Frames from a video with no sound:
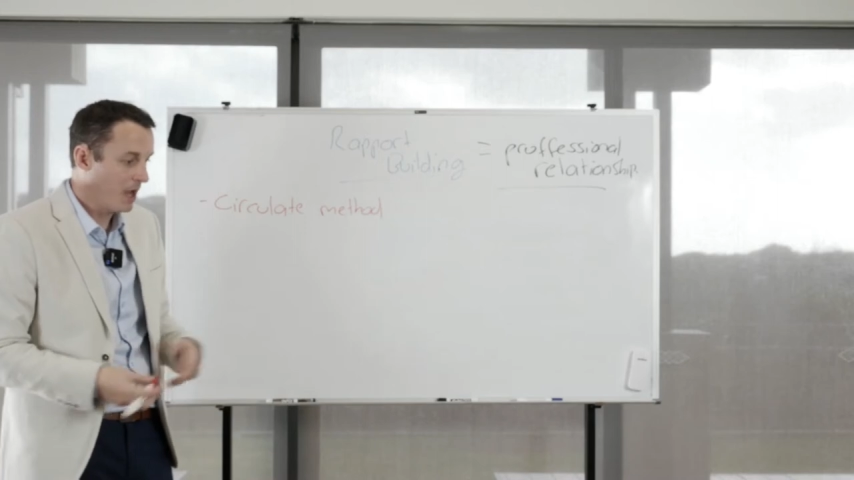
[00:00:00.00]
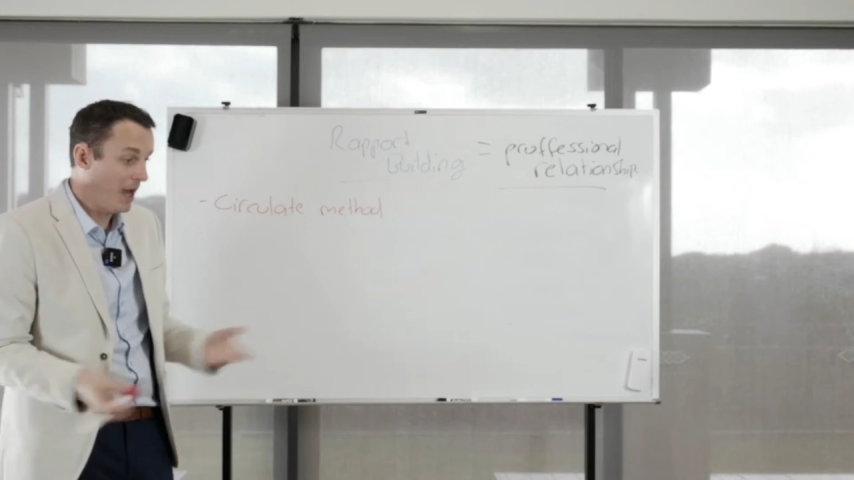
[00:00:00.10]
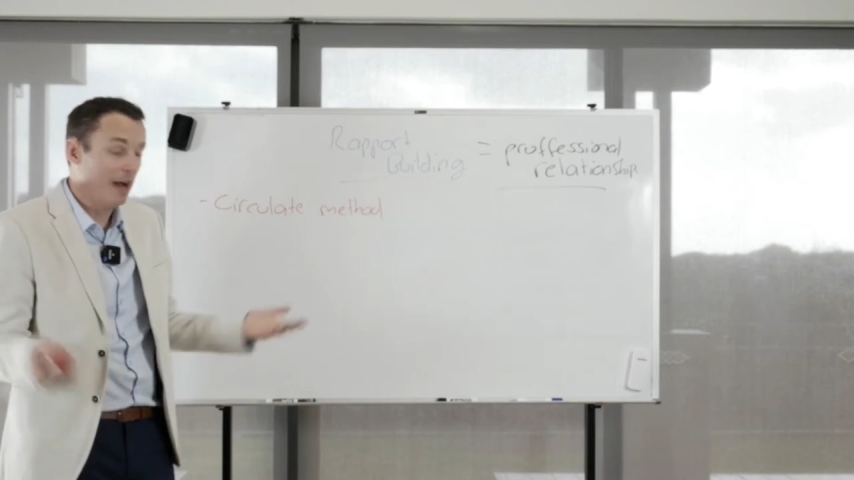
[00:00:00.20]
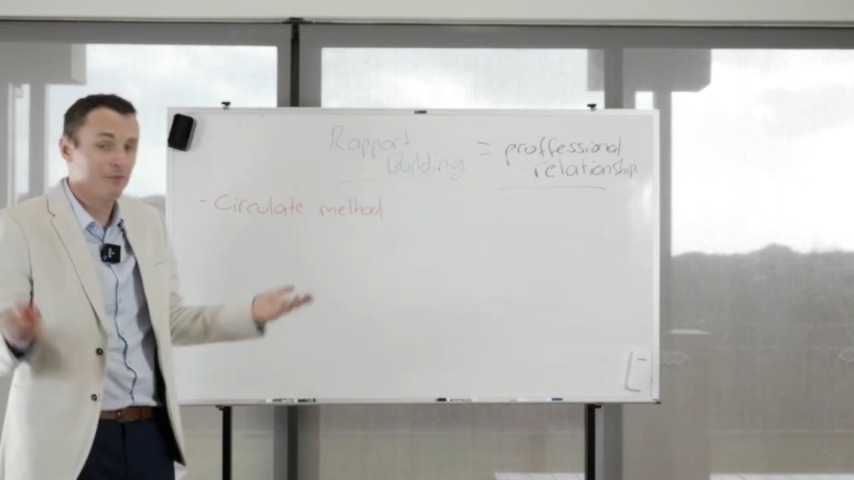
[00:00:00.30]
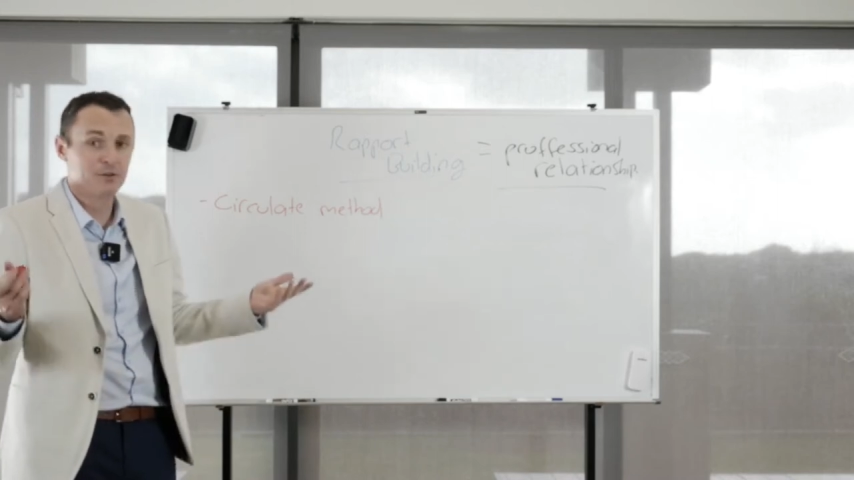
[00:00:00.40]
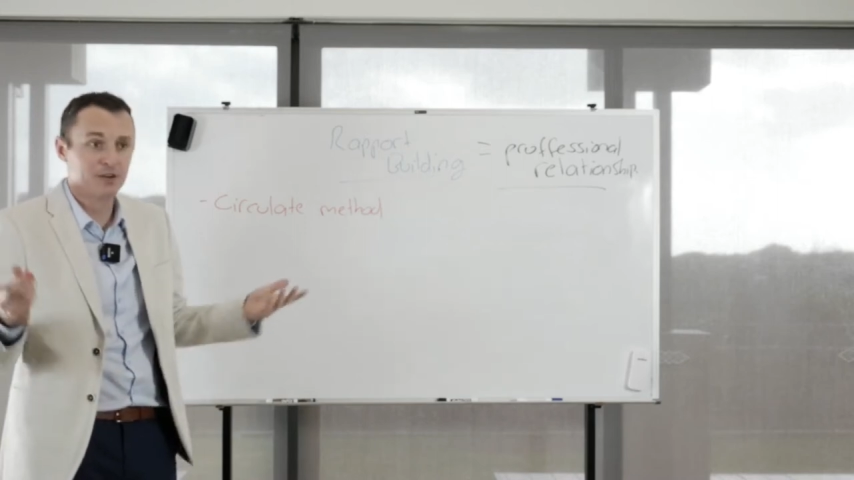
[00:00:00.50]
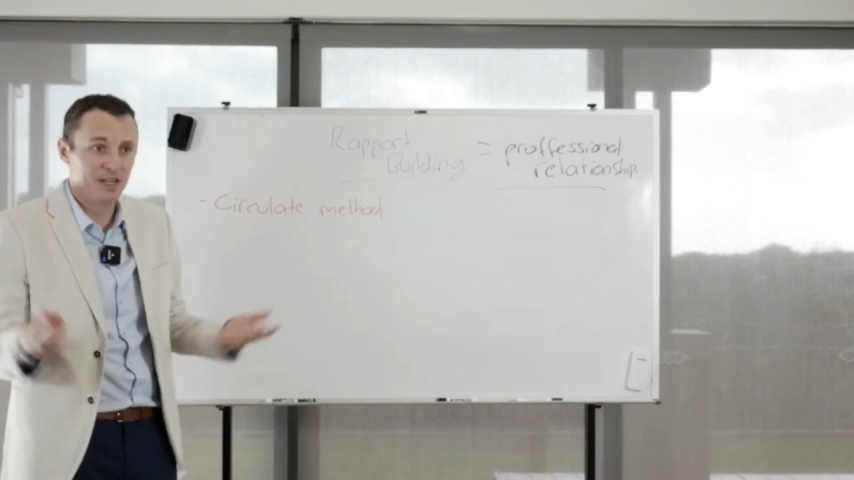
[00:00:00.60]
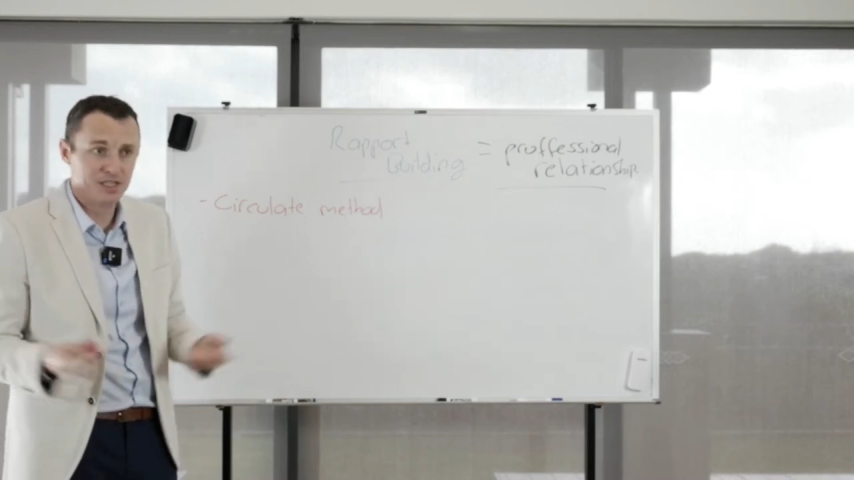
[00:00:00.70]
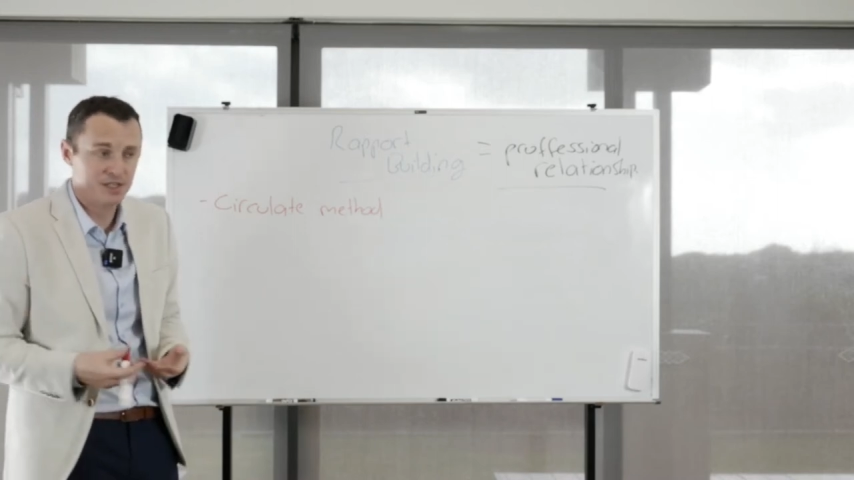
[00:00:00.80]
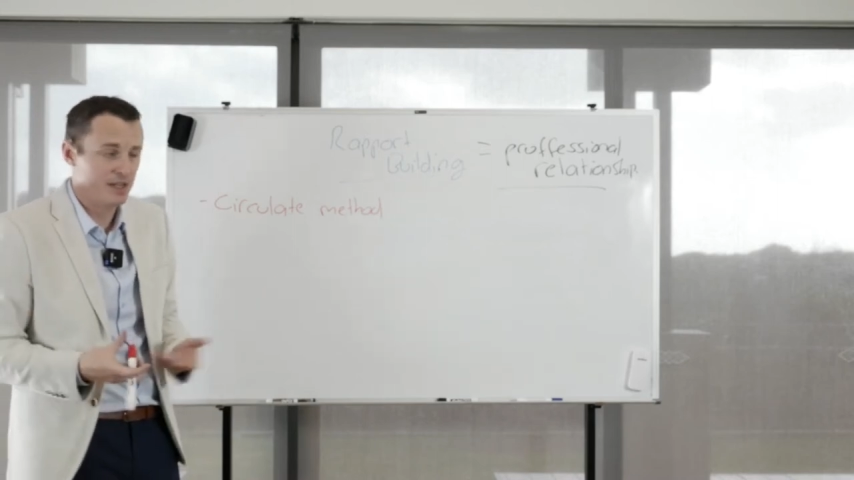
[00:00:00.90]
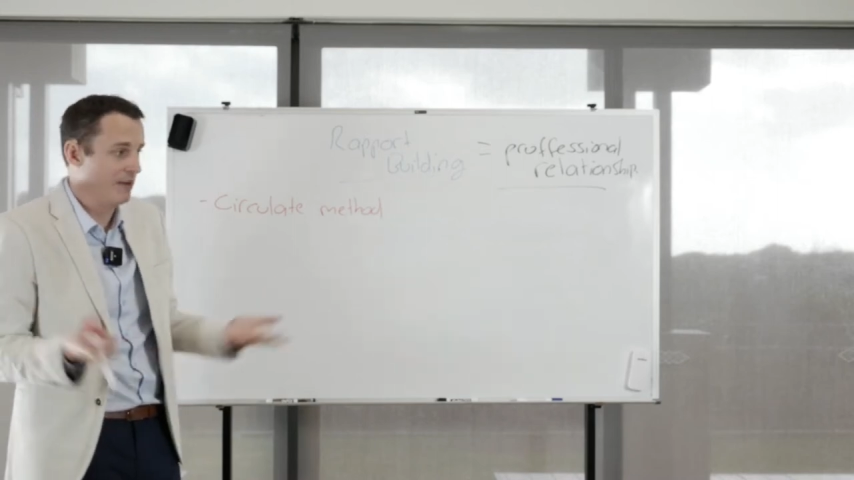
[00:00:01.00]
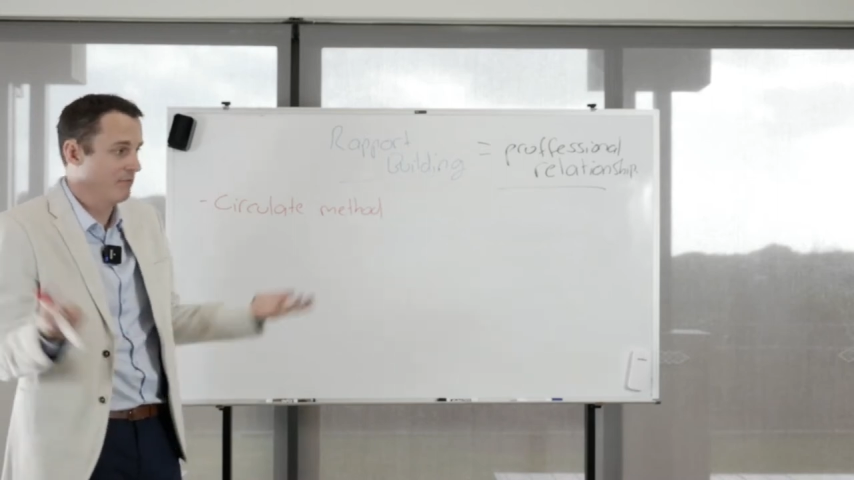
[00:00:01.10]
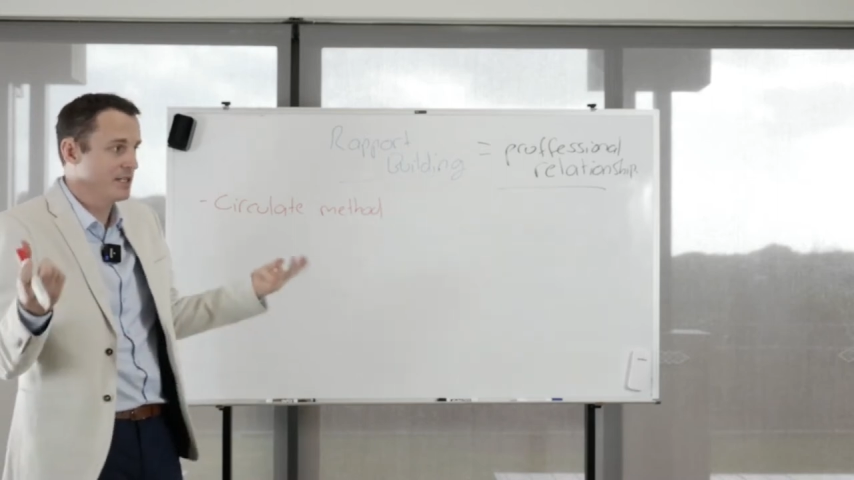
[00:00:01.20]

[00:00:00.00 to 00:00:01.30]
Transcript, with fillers: after a lesson, at